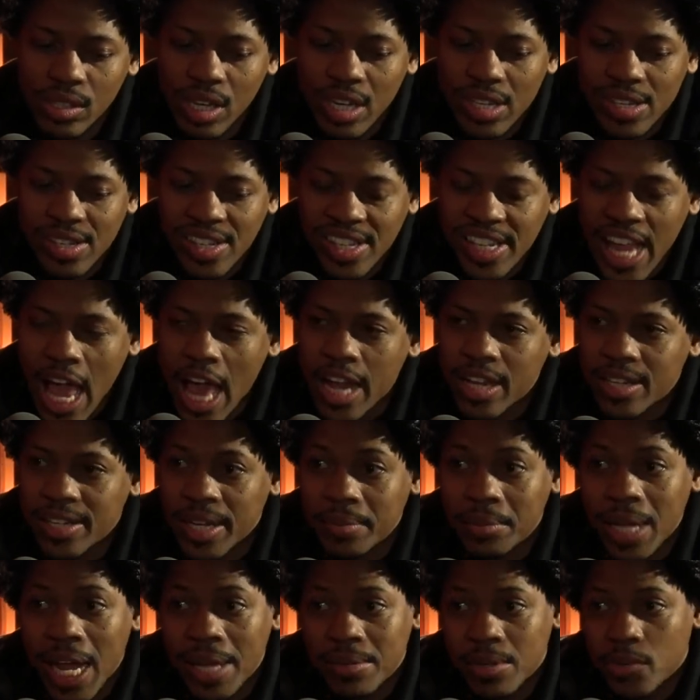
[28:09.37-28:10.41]
Instead,
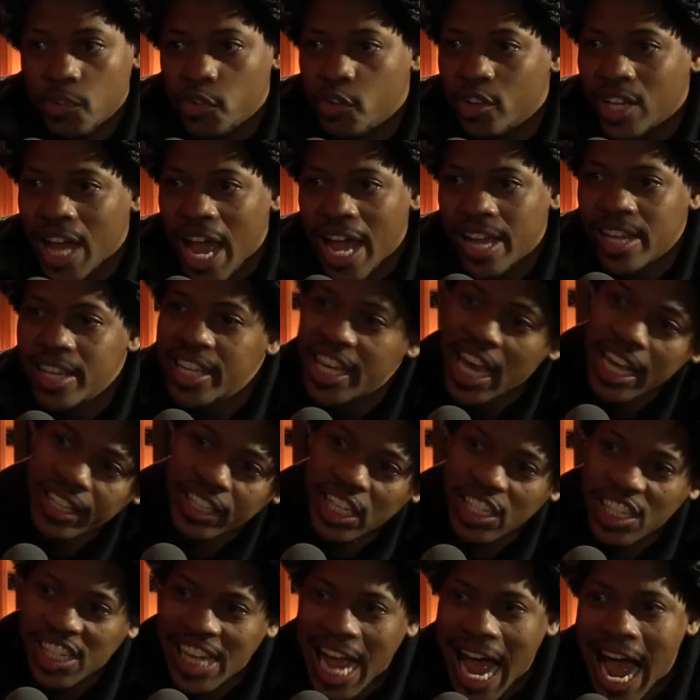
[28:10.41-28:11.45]
sometimes if you like, get
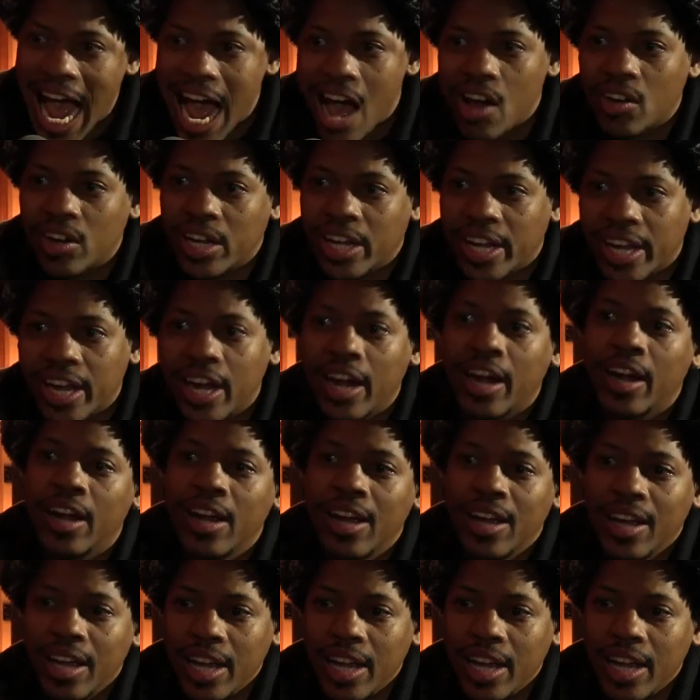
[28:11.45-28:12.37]
this guy out of here,